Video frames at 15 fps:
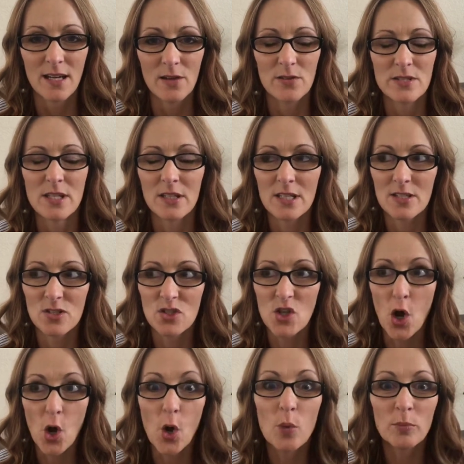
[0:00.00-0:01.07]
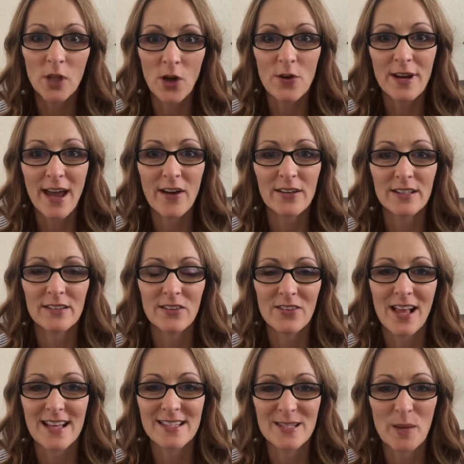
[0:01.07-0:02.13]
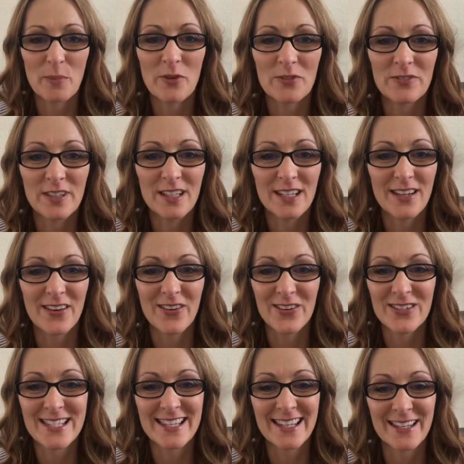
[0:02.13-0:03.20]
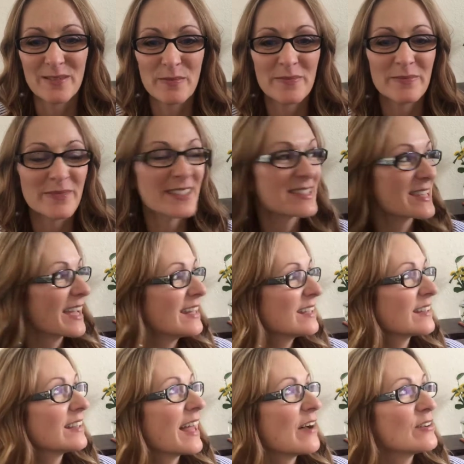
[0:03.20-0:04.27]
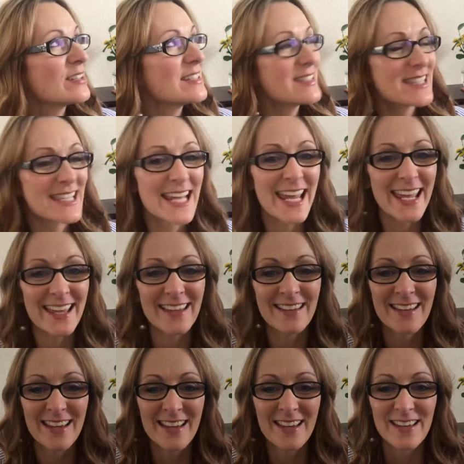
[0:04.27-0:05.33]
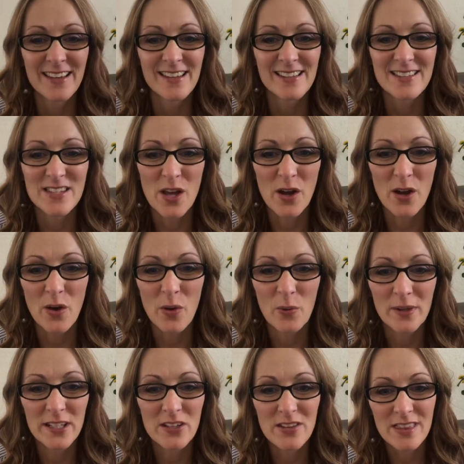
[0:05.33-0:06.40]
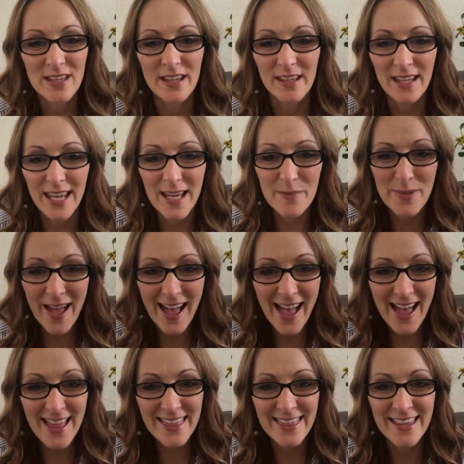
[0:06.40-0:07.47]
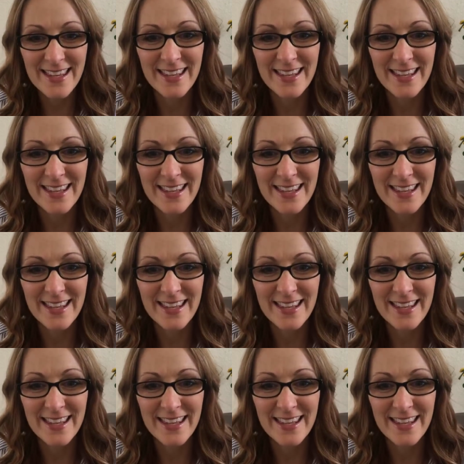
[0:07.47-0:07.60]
I was looking so blown out in the last couple of videos. It's kind of cloudy today. So what do you think? Hey, Beth.